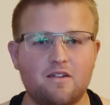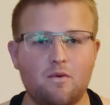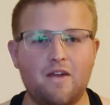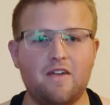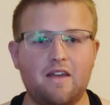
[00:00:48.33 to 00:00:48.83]
the
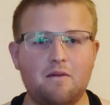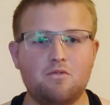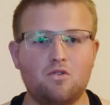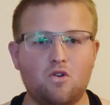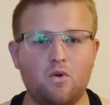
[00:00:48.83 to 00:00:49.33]
way they get them
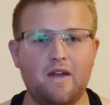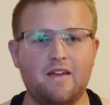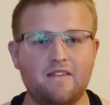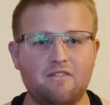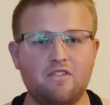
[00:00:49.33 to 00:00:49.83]
done quick
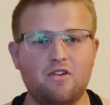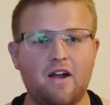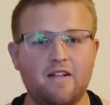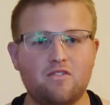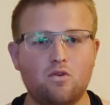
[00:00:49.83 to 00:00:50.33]
is having the
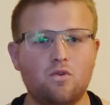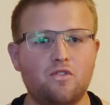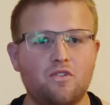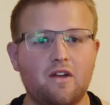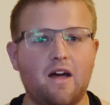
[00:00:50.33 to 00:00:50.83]
right
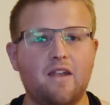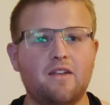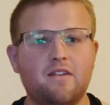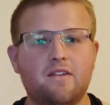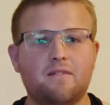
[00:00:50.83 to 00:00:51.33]
tools.
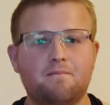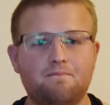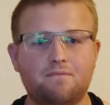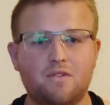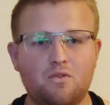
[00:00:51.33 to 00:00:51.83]
And
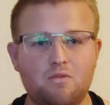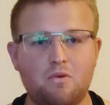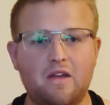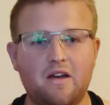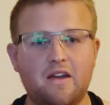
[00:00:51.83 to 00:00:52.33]
with
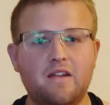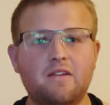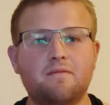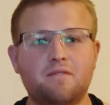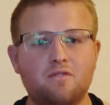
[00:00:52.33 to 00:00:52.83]

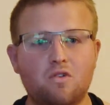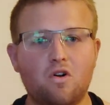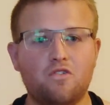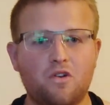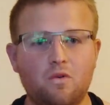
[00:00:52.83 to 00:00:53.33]
bricklaying, you've
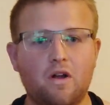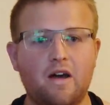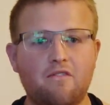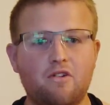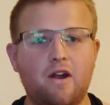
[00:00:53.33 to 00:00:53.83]
also got to
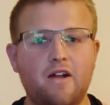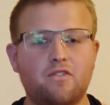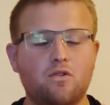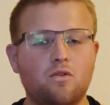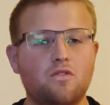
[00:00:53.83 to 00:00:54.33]
have the right
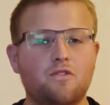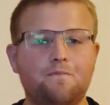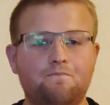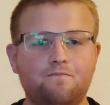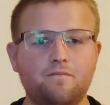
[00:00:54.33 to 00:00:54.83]
tools.
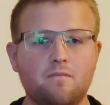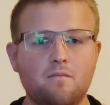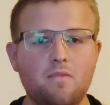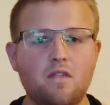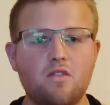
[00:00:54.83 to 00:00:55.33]

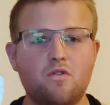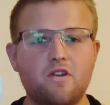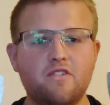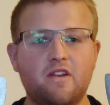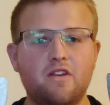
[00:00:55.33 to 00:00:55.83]
The
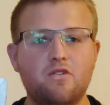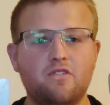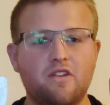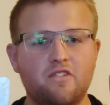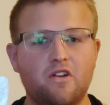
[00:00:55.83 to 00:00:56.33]
reason I use
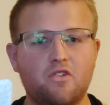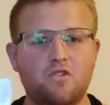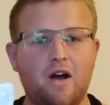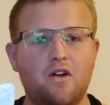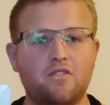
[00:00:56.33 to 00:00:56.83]
these little
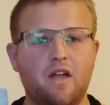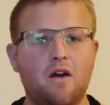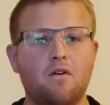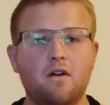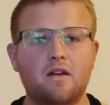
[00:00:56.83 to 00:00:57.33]
trowels
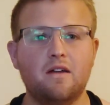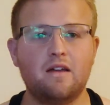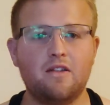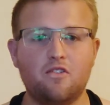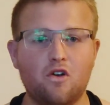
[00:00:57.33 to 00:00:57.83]
now
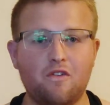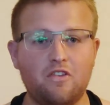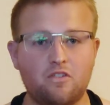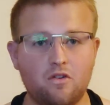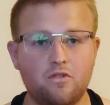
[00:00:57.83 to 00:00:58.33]
and sort of
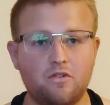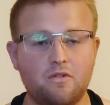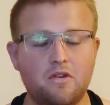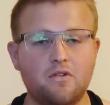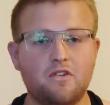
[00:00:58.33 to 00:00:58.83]

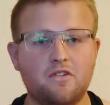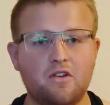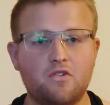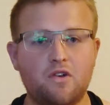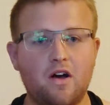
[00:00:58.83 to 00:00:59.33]
exclusively use these
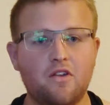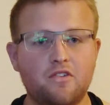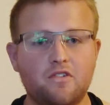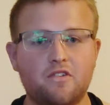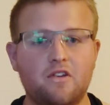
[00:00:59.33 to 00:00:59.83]
little trowels
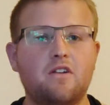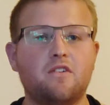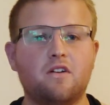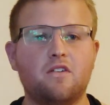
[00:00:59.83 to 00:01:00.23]
is because I can